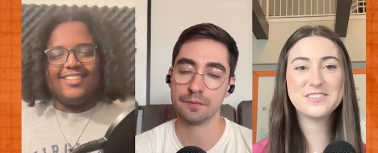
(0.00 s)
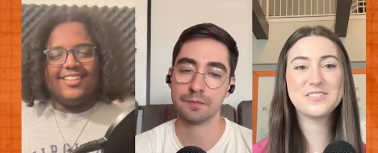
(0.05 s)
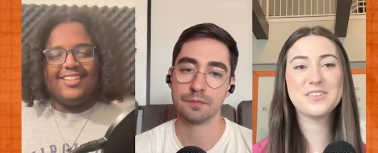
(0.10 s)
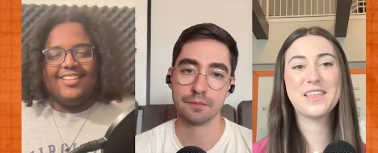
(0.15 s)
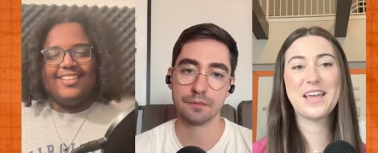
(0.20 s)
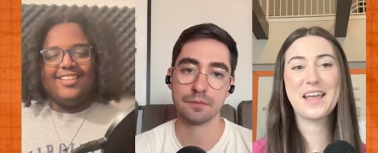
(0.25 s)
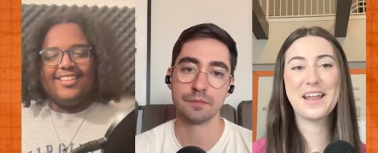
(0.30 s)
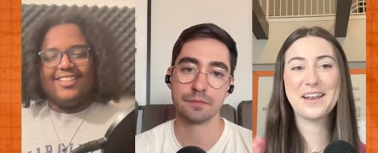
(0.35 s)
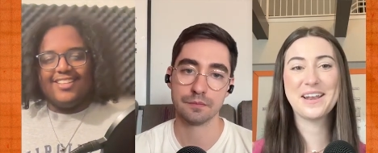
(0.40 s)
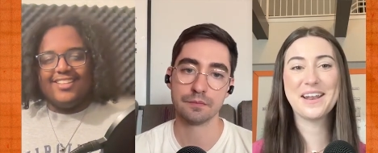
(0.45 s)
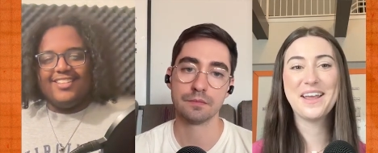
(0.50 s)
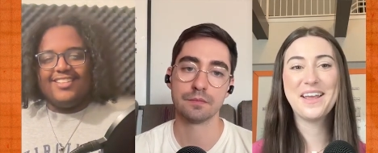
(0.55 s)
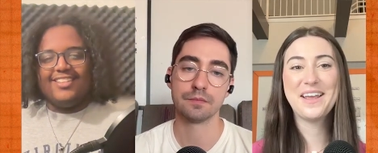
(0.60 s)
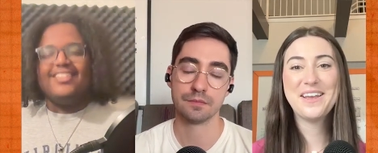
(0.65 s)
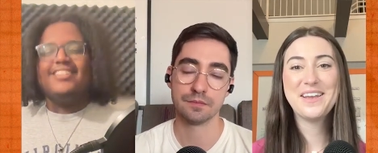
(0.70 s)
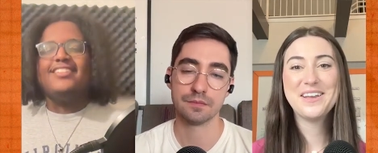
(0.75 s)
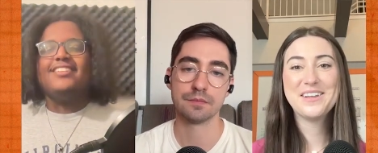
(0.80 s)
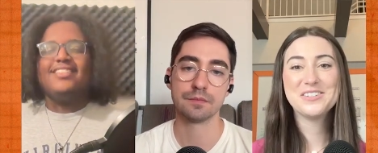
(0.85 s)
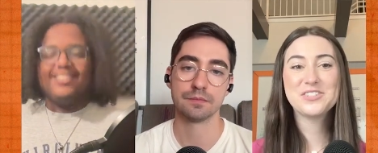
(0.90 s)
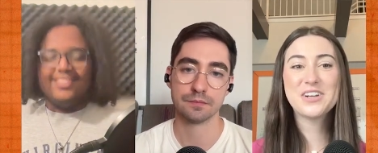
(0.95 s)
Speaker 1: So then
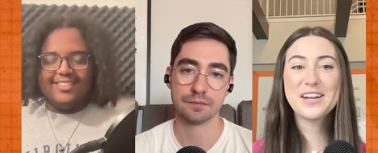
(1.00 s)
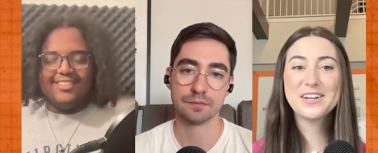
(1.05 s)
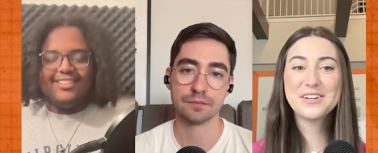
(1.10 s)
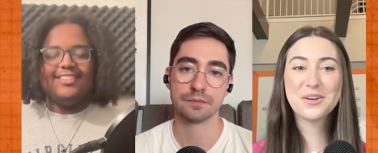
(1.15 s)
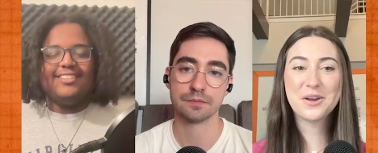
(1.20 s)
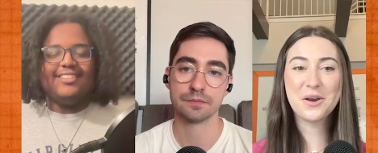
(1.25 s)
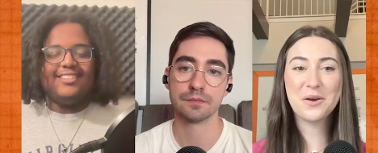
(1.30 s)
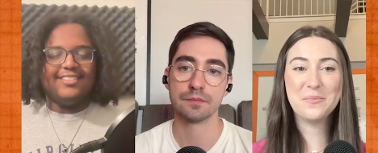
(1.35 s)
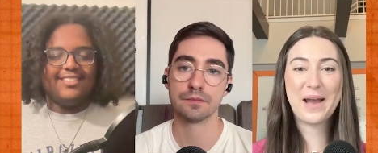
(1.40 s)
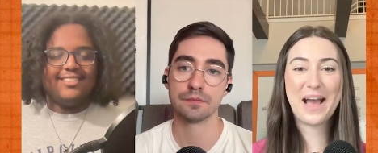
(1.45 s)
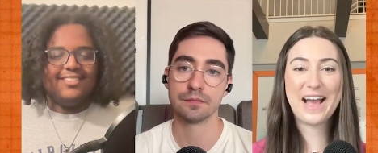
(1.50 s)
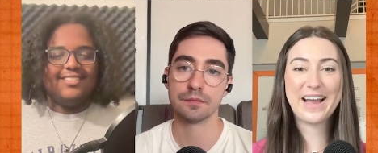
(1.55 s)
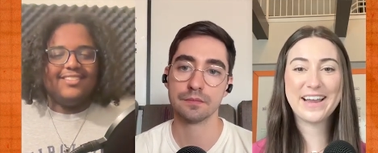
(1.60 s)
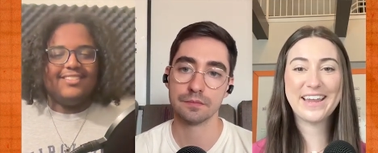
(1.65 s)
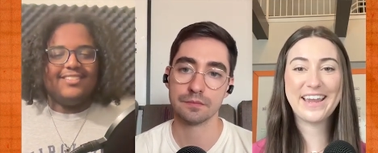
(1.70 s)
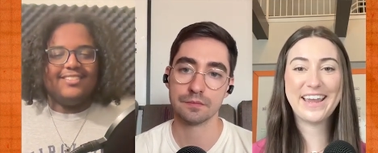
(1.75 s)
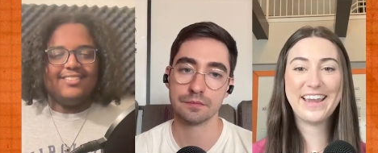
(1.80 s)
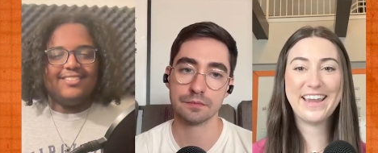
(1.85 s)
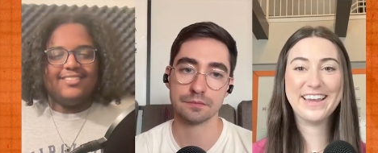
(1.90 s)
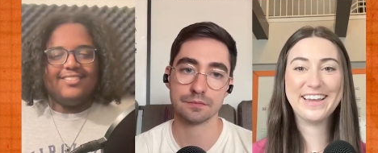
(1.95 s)
trying to go
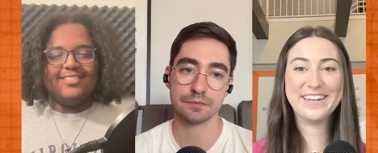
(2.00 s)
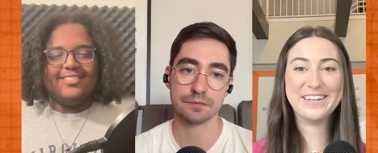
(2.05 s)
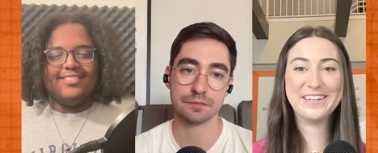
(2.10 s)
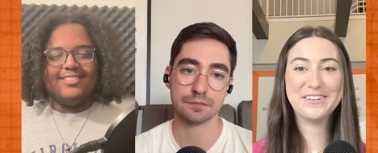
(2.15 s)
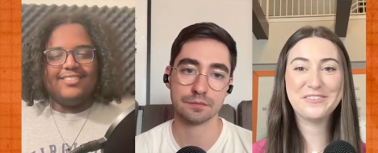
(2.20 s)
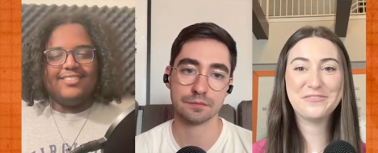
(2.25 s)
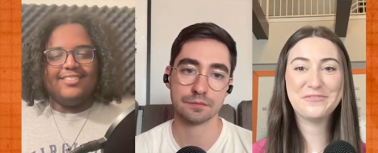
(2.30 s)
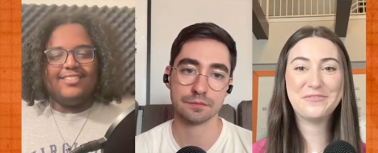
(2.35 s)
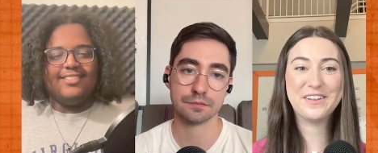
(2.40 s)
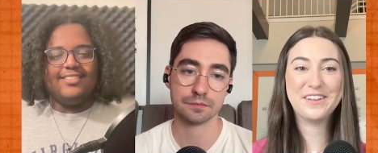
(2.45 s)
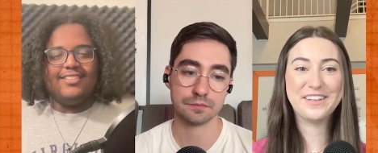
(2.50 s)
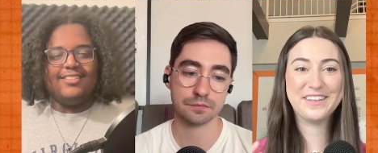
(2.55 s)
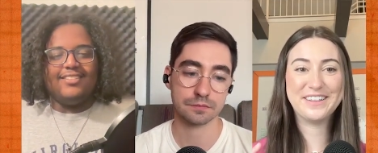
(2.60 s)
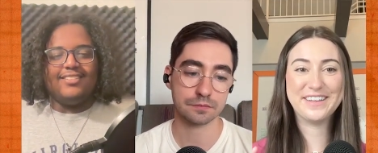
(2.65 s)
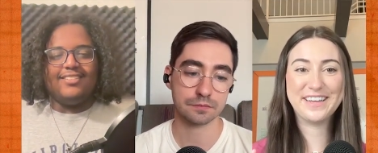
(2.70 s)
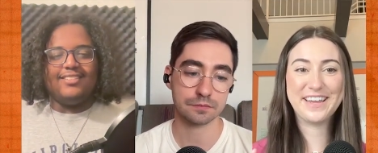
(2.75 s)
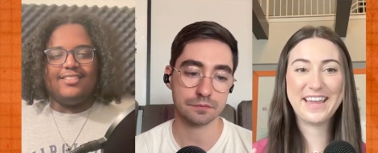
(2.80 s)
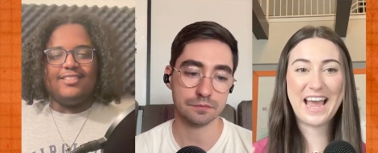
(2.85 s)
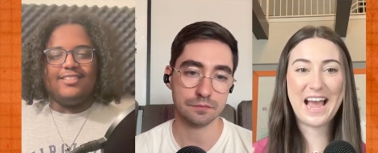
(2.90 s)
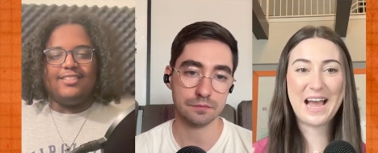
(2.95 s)
back and fill in
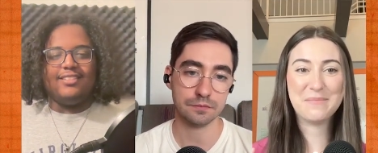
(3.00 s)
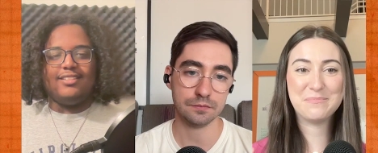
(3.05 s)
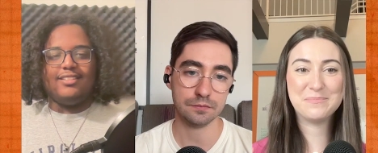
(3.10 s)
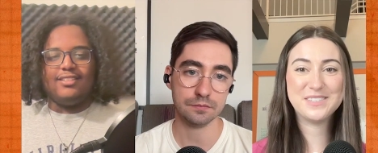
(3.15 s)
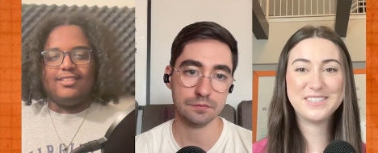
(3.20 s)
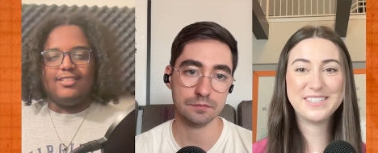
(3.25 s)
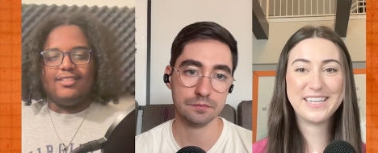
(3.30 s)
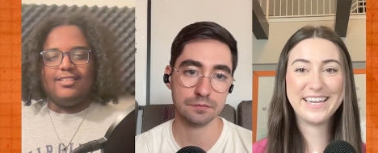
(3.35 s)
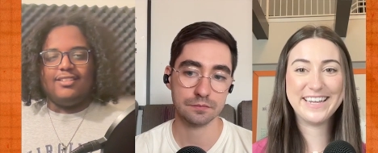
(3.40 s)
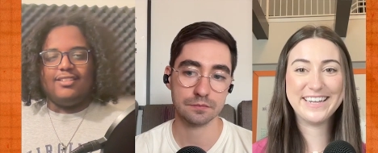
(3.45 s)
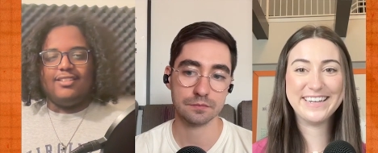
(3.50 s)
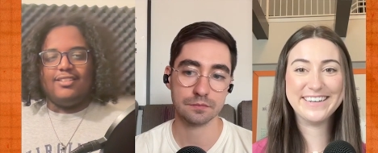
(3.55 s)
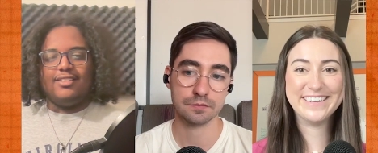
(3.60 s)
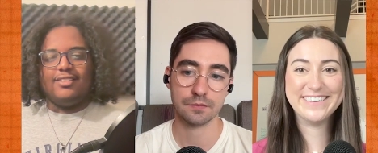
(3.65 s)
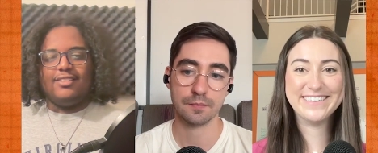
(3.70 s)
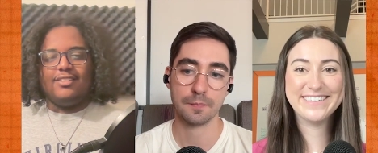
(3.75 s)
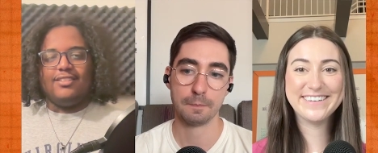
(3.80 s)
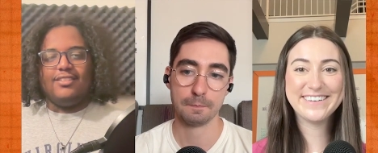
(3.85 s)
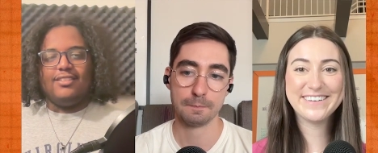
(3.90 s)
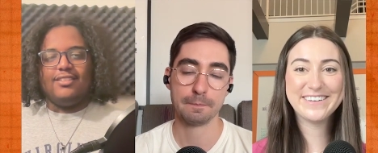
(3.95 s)
the gaps
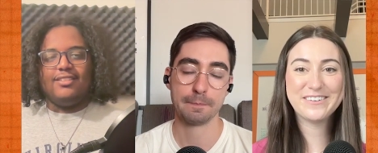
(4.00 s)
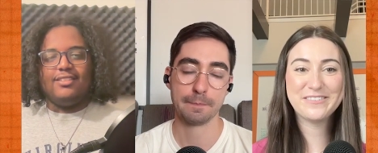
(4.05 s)
and